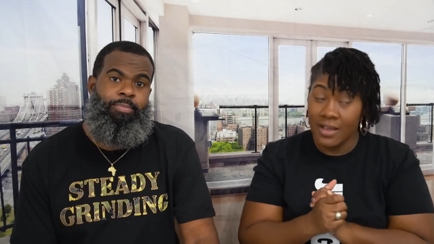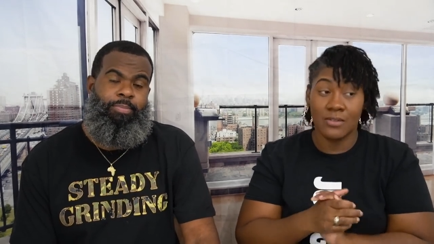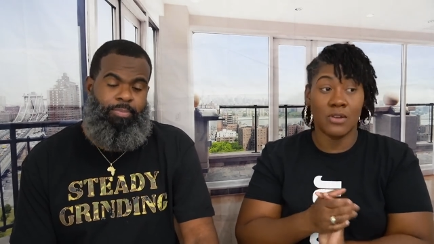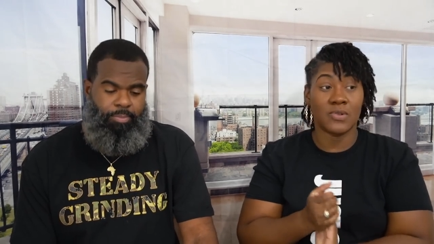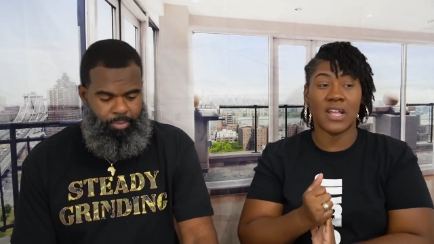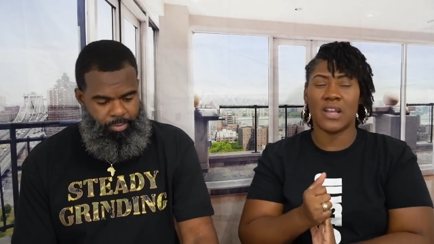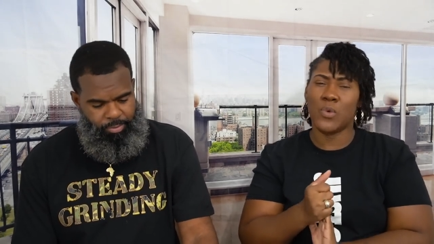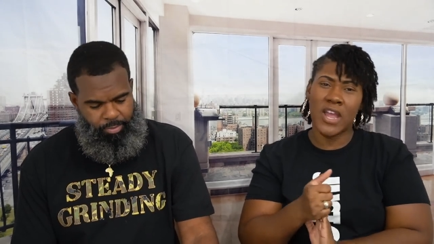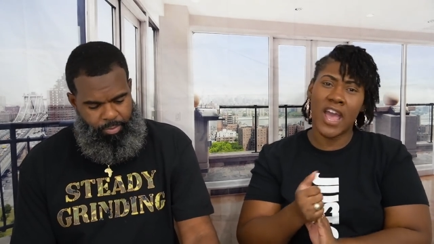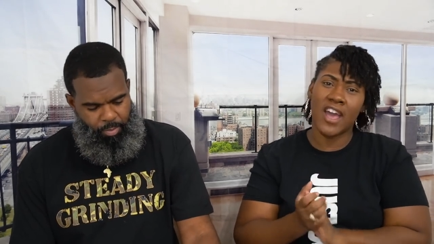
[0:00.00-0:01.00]
Speaker 1: It was like,
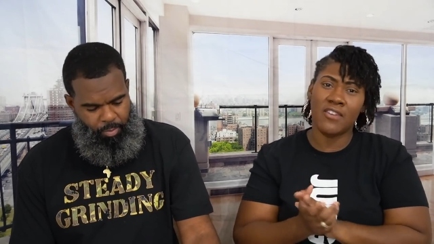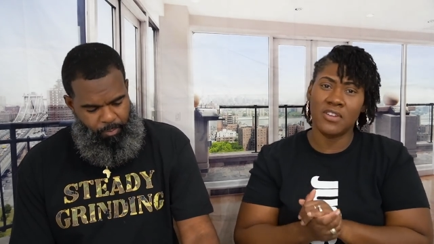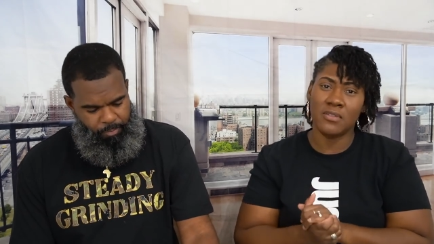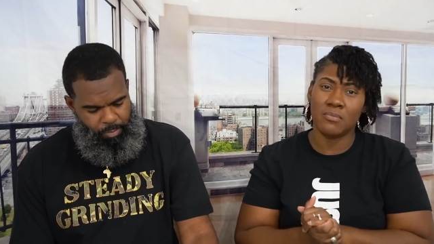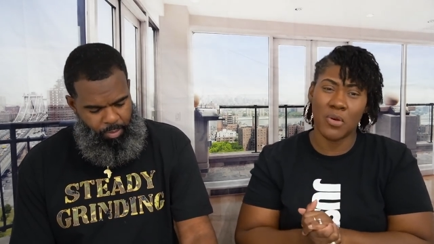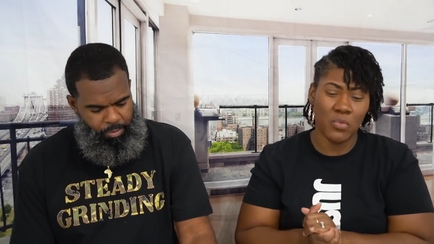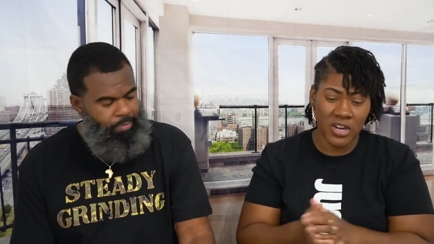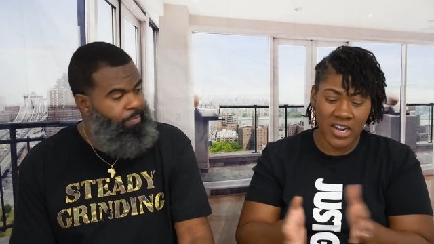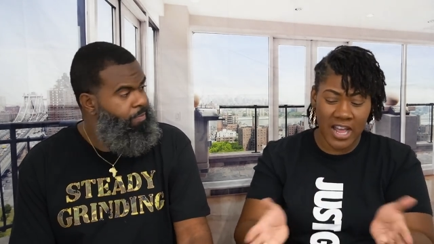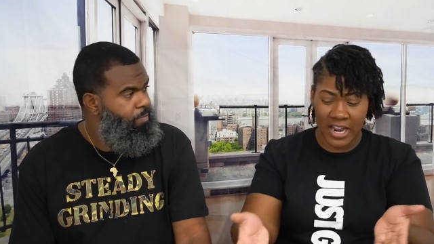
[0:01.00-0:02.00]
"We have it, but
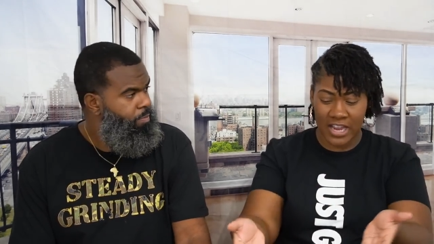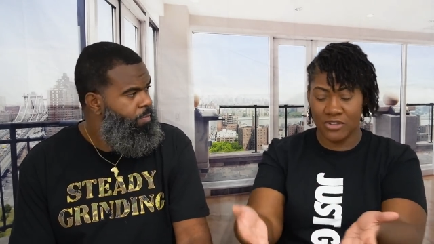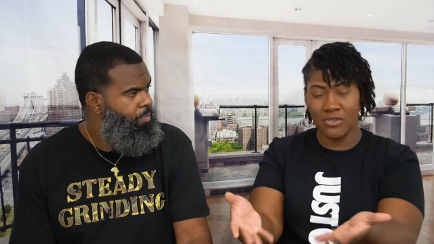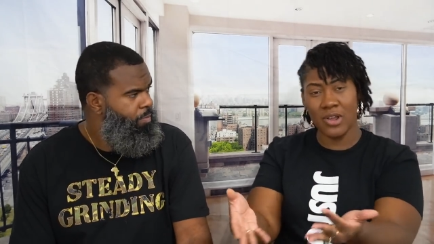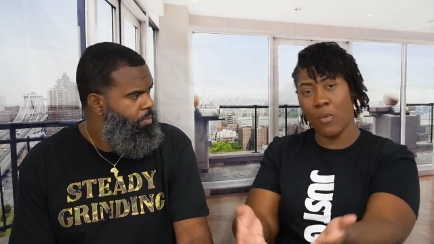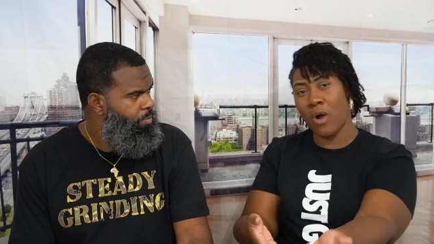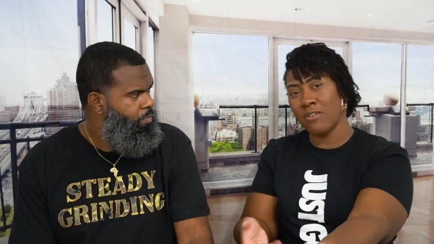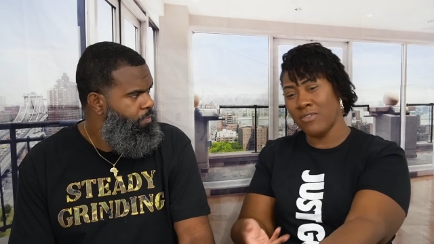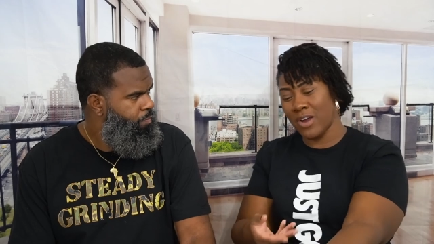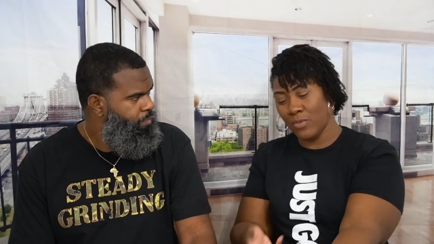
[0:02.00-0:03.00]
we're not like you that
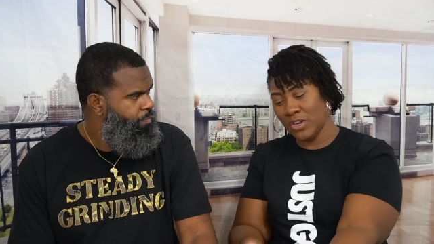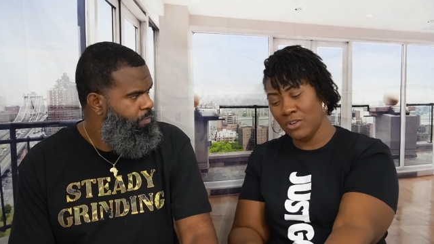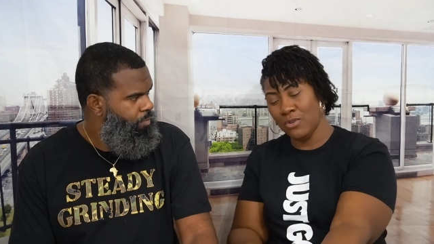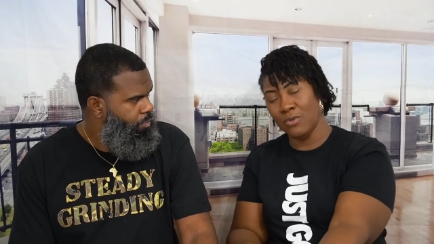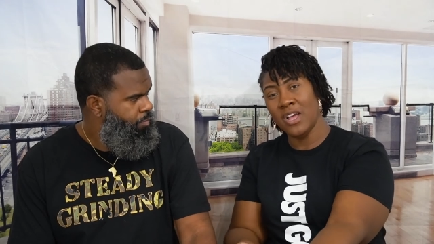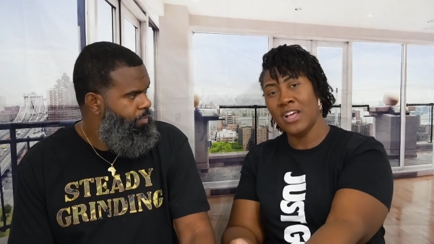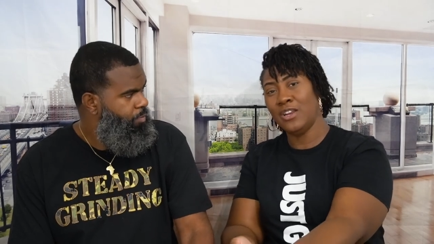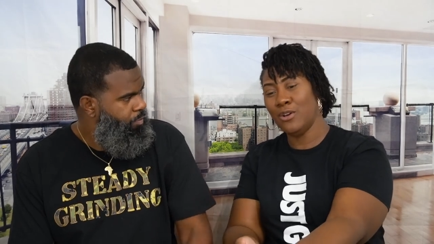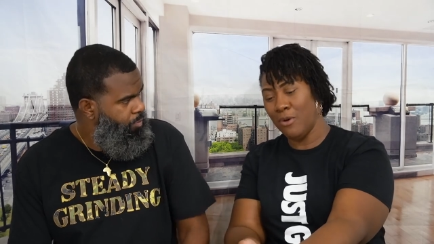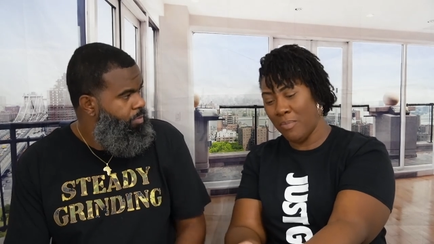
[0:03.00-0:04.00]
walk around with little
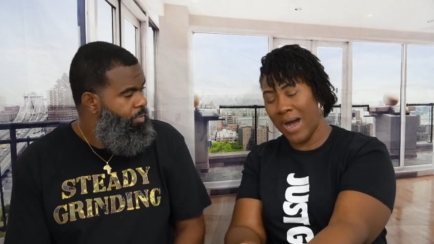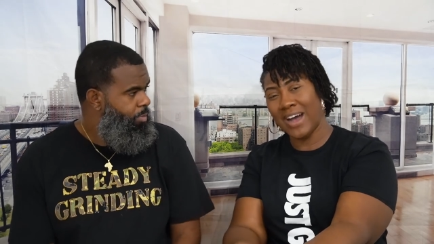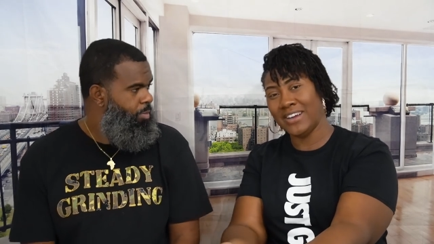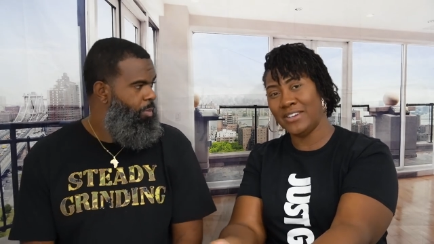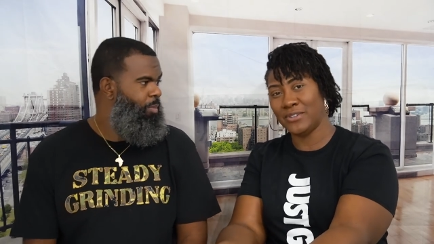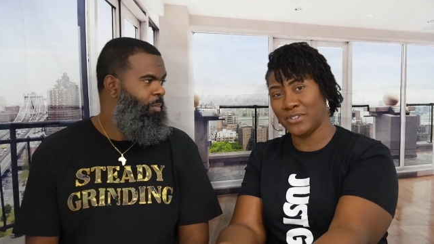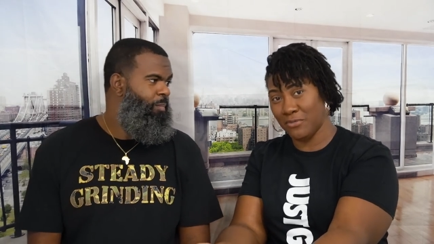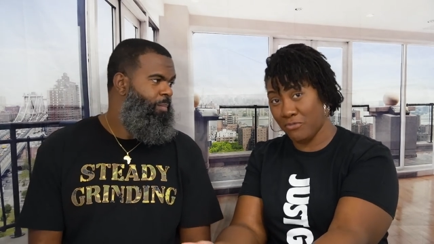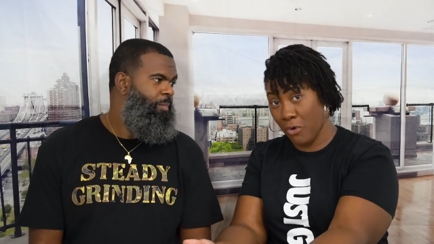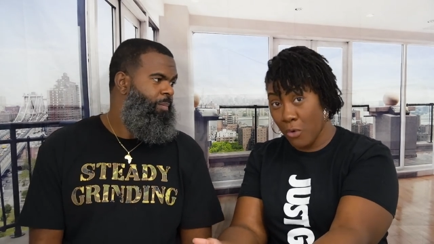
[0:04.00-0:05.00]
little binders
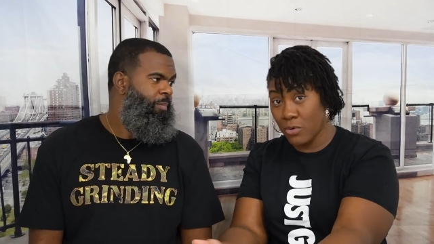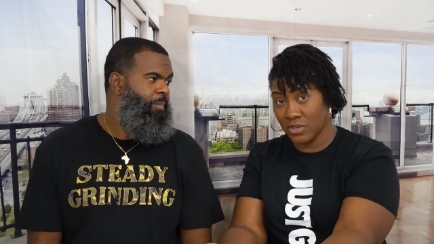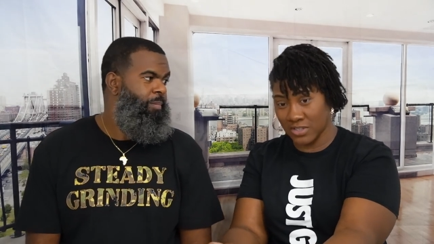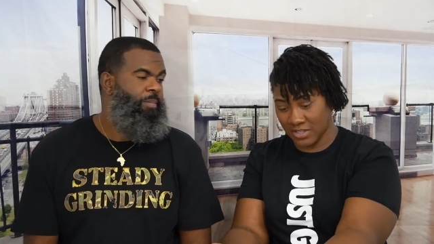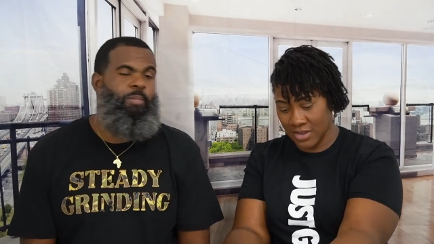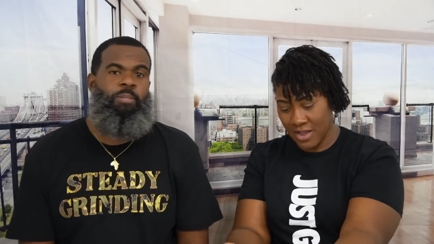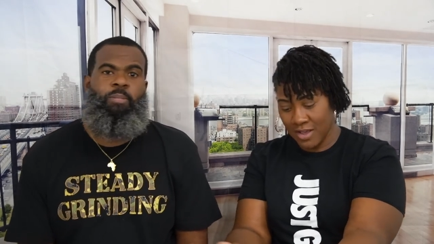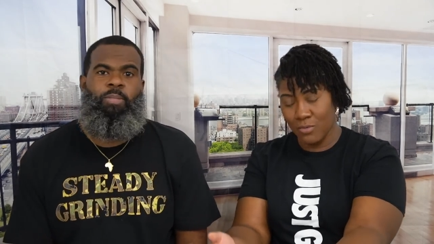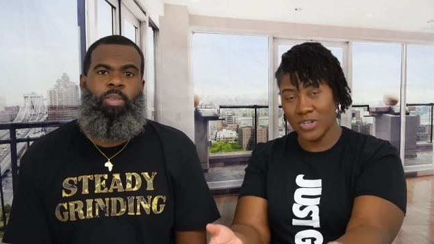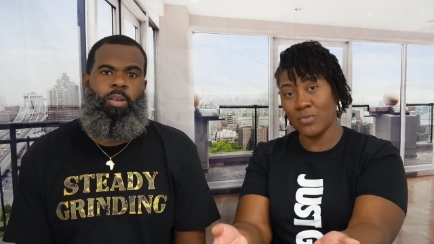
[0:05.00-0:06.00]
and folders."
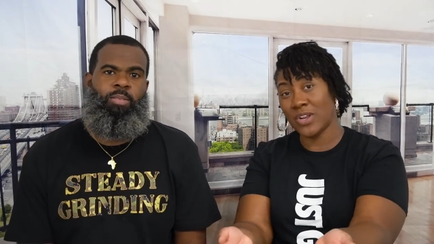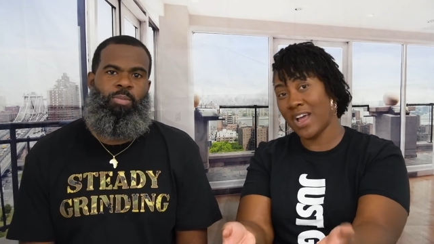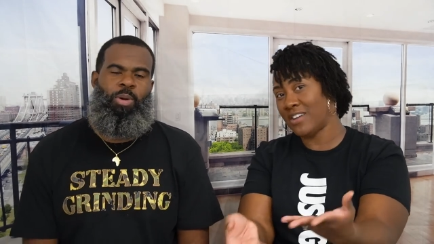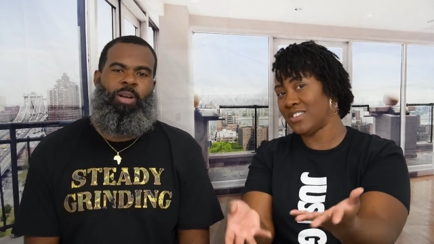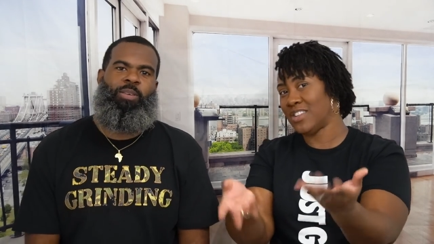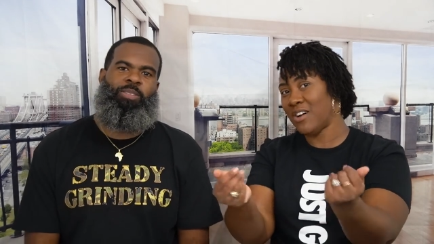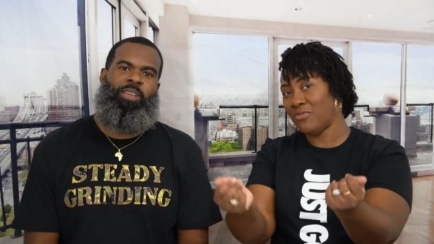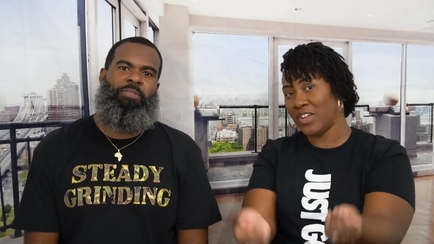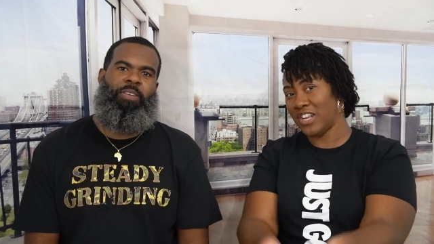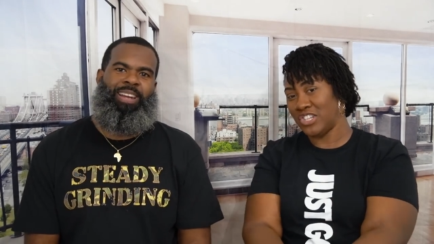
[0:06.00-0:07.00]
With, with mm, no, our stuff,
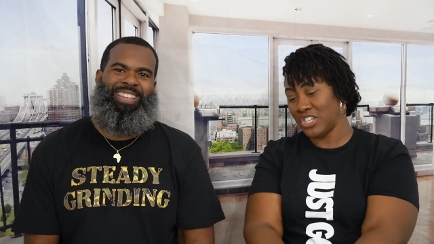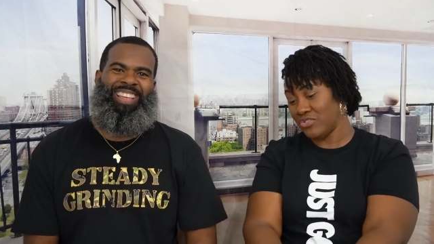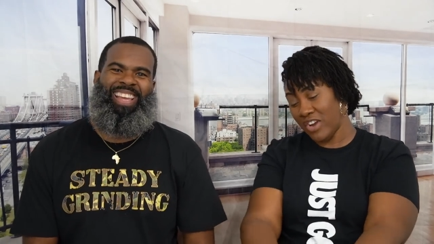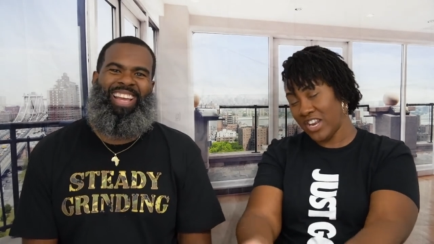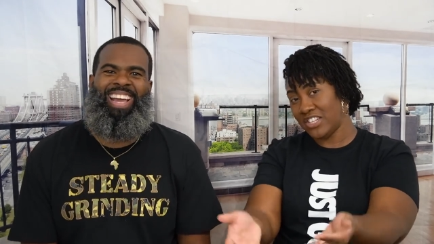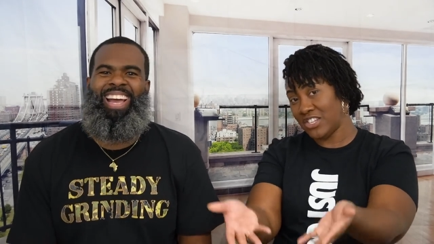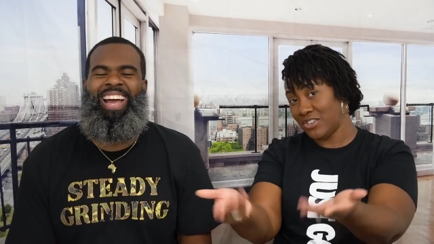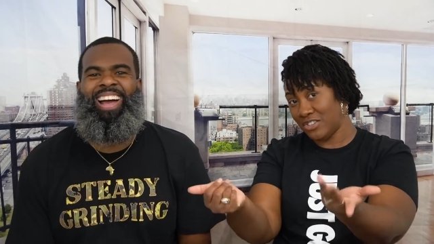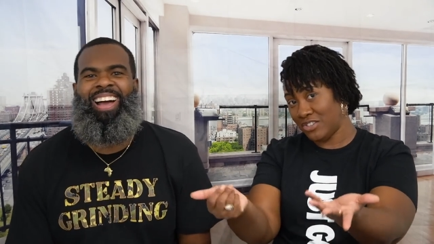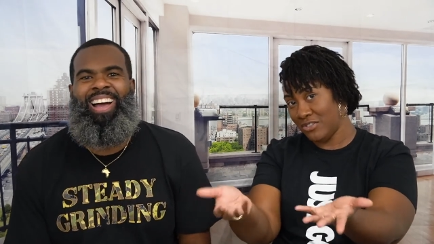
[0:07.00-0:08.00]
stuff in it, just ready
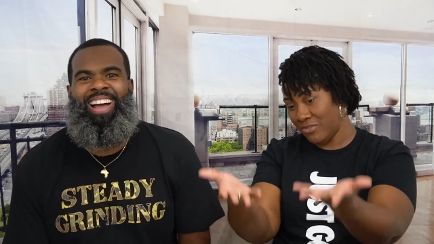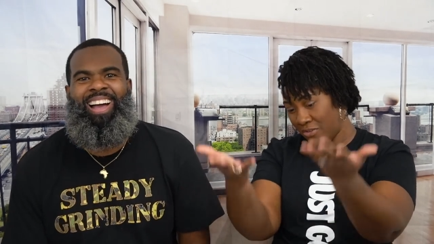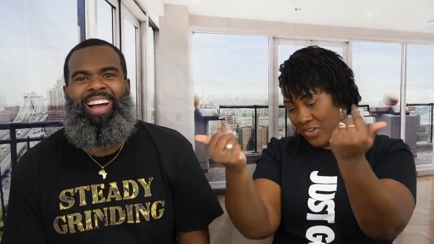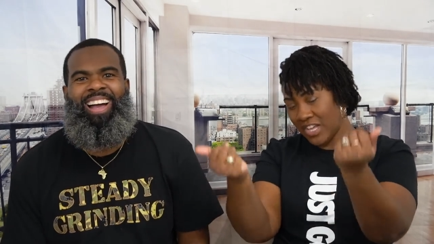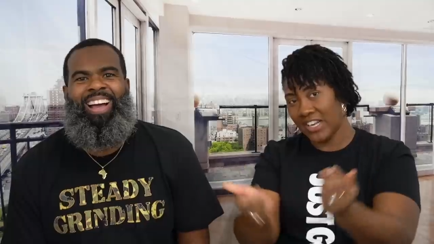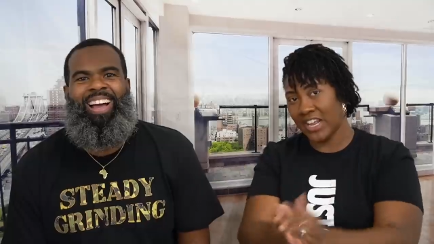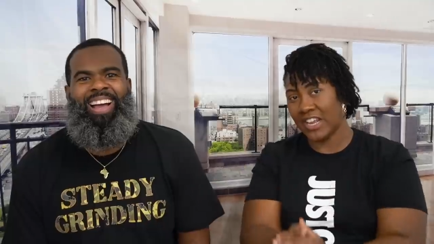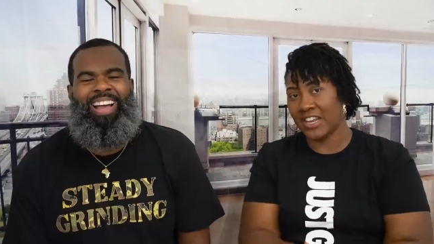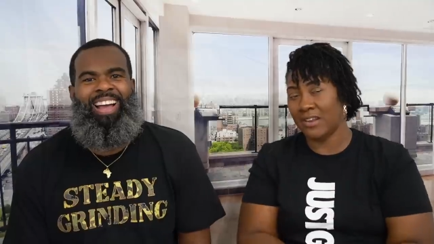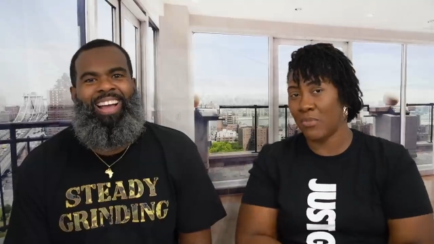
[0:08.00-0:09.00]
to, to reveal it
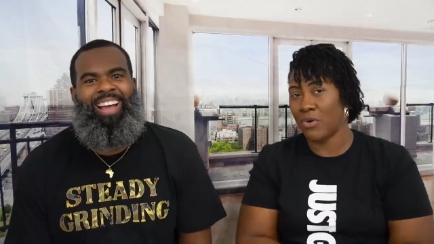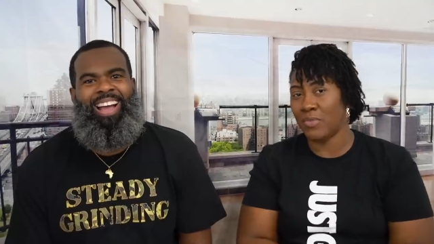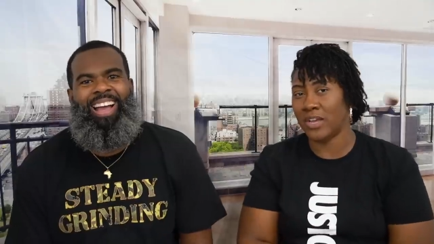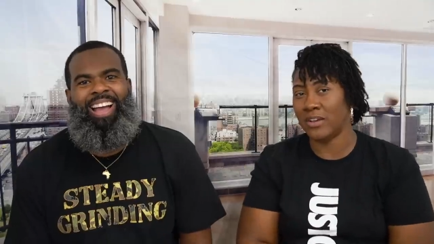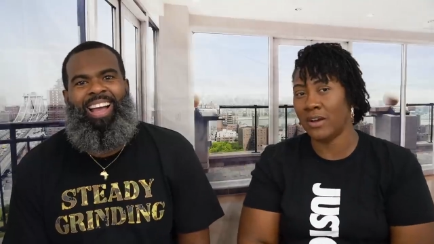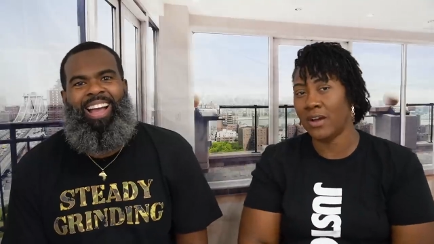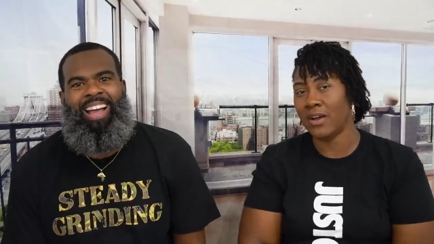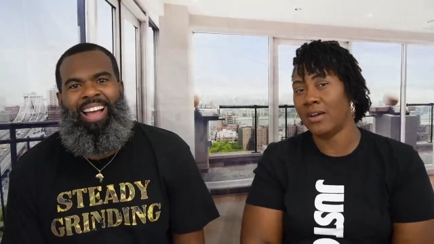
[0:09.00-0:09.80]
at any moment here.